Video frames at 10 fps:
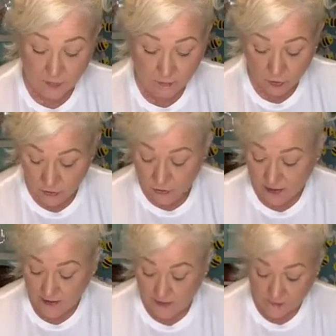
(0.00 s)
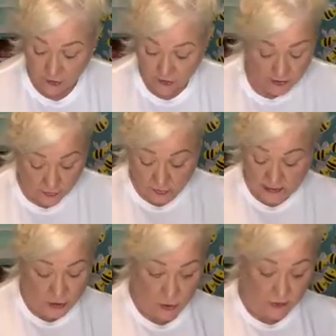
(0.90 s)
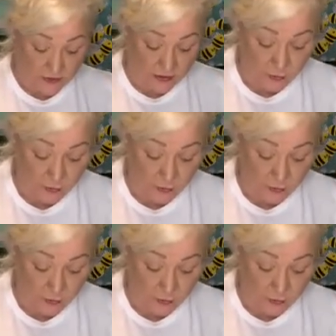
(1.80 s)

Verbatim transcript: out before it dries. If there's others that do it the